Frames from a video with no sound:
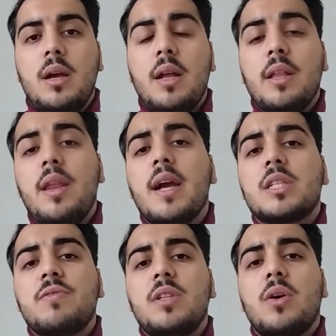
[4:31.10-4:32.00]
In the
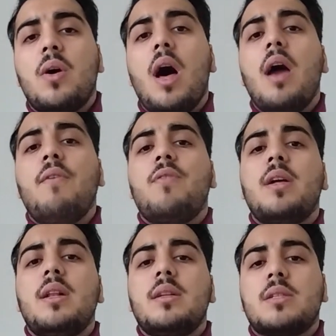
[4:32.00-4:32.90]
next video, I
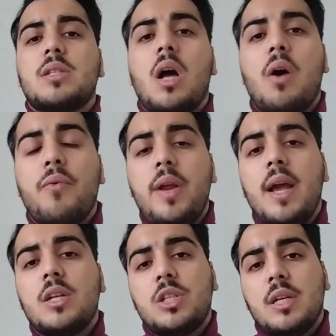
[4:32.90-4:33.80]
will start
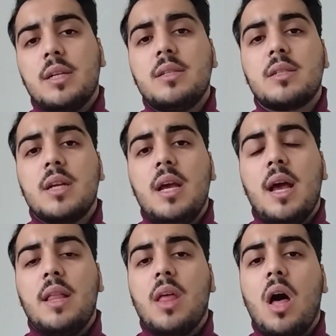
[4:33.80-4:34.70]
React.js
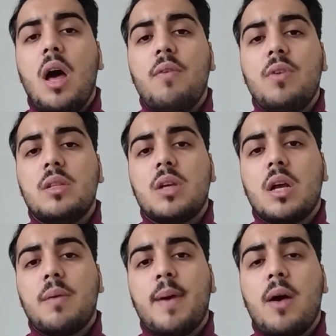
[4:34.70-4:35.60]
and I will
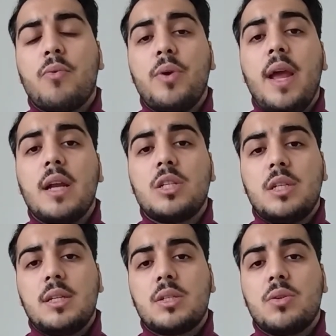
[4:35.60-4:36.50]
talk about
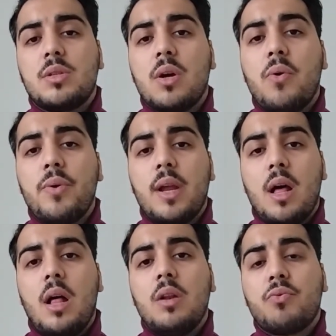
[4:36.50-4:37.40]
React.js
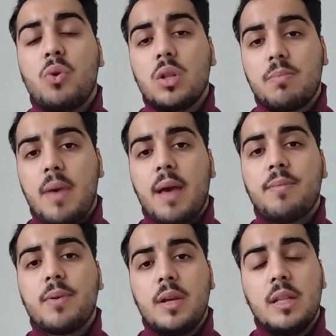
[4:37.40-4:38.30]
tutorial
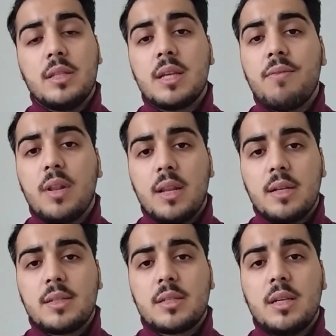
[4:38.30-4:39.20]
roadmap in
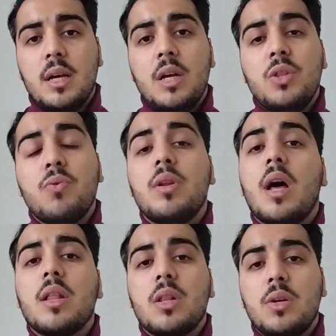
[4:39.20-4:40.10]
Developers. Do
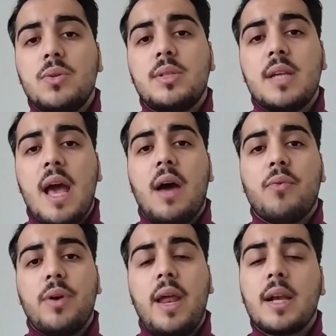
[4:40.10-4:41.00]
not lose
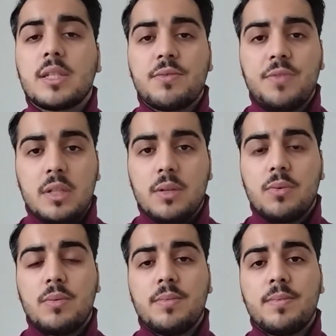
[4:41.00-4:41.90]
our next video.